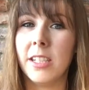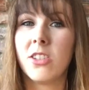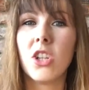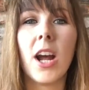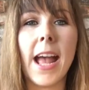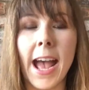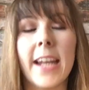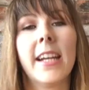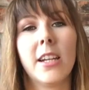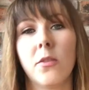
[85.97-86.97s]
It's not
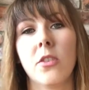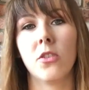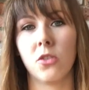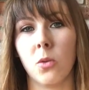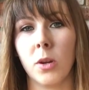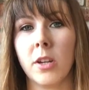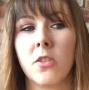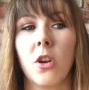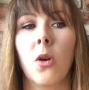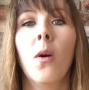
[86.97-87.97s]
adding enough to the story,
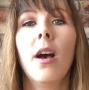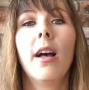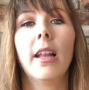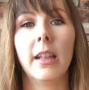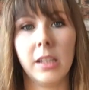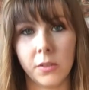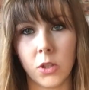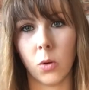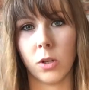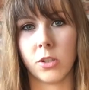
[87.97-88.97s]
so leave
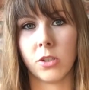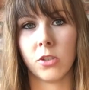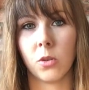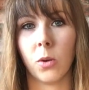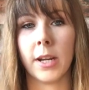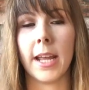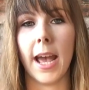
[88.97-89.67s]
the origin story